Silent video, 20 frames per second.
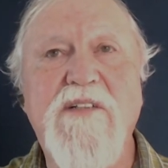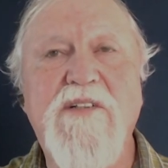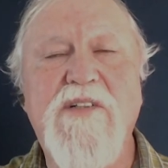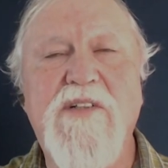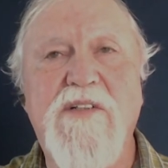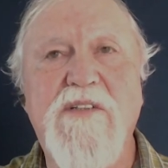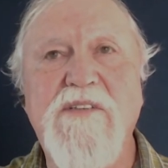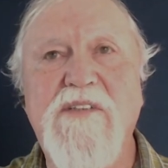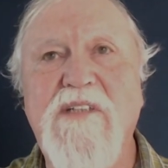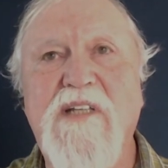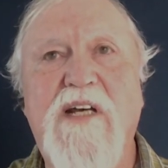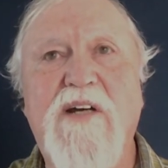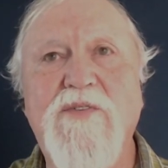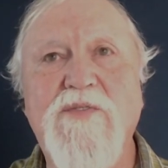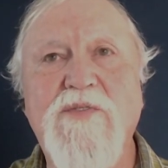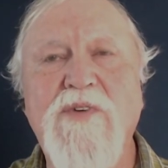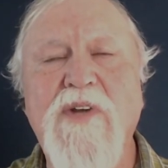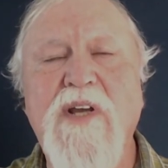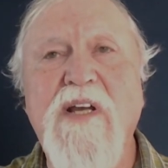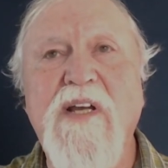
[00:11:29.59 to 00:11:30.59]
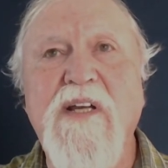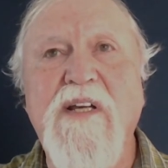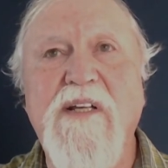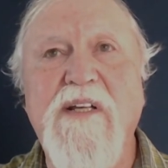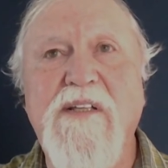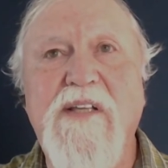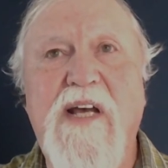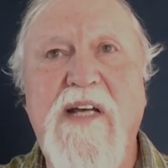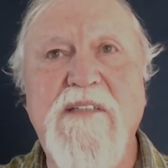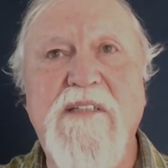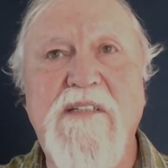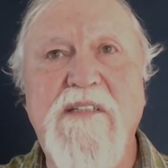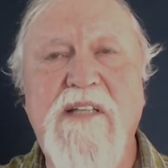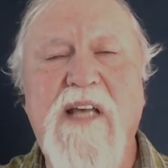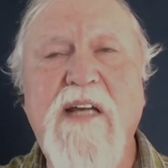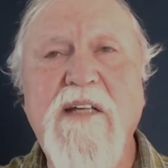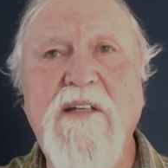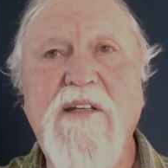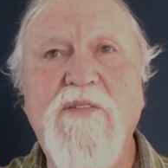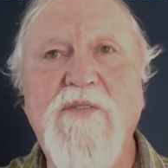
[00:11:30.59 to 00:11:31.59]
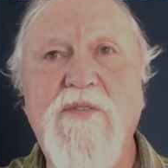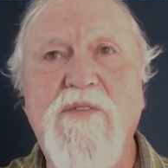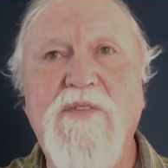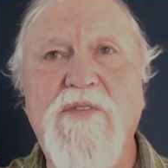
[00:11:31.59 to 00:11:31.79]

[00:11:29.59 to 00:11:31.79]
turns out, that second